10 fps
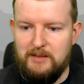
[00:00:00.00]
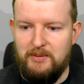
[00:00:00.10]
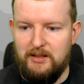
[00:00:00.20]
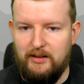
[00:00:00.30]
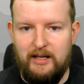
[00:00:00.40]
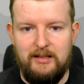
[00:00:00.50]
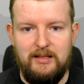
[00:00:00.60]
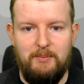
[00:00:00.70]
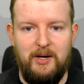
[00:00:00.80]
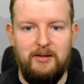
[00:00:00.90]
been delayed
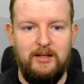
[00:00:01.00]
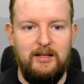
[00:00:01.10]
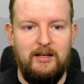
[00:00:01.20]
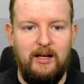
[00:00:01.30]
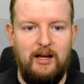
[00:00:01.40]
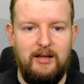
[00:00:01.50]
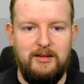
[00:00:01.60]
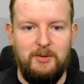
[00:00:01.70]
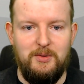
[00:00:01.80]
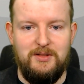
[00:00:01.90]
because apparently
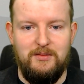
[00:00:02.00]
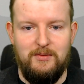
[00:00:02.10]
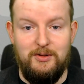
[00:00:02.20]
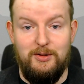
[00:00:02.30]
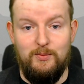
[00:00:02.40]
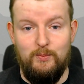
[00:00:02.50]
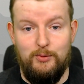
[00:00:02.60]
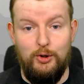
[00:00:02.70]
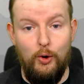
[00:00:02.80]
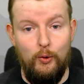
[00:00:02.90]
there was
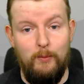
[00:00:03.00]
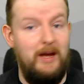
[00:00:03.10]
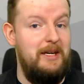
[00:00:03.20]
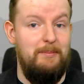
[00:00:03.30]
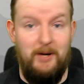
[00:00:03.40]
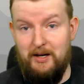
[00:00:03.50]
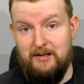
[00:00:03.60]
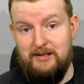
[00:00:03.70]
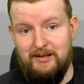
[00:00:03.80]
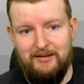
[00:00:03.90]
too many
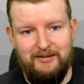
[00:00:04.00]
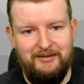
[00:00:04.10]
bugs.